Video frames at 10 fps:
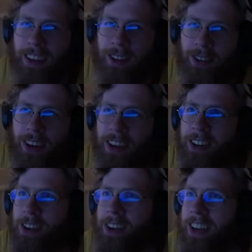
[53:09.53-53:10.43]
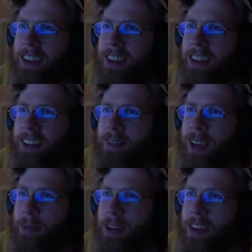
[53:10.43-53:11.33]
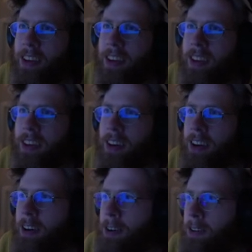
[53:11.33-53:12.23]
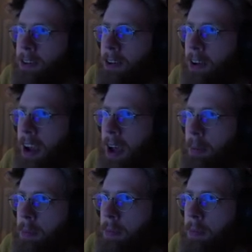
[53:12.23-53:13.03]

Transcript: We're gonna do it. Maybe. Oh, crap.